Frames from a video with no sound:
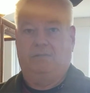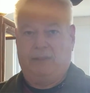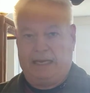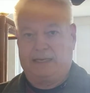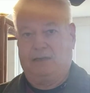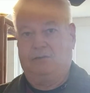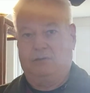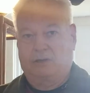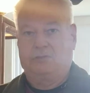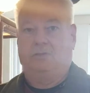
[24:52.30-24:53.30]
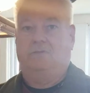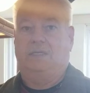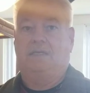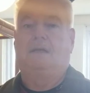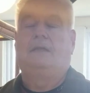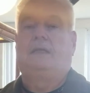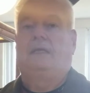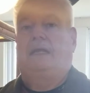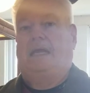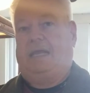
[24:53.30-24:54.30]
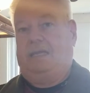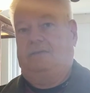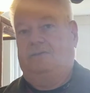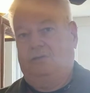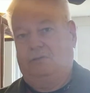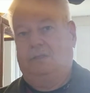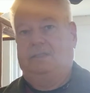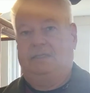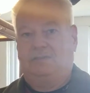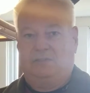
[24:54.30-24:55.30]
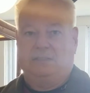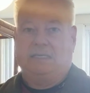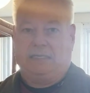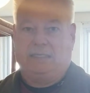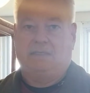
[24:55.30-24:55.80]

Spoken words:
they can hook to it and do the things that they need